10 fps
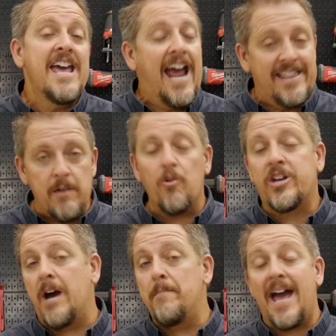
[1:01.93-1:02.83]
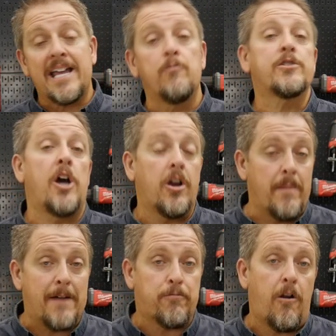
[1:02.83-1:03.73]
And then we'll come back and we'll talk
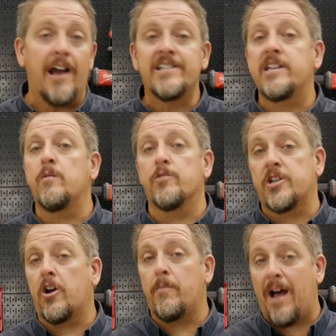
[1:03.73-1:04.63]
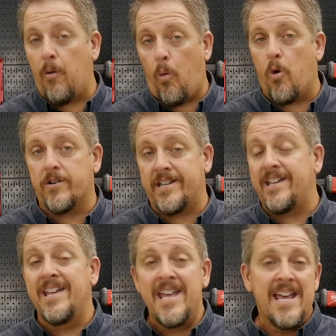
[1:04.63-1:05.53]
about pricing, we'll talk about
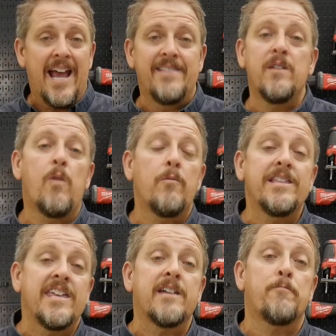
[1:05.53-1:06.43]
warranty, and then what we think of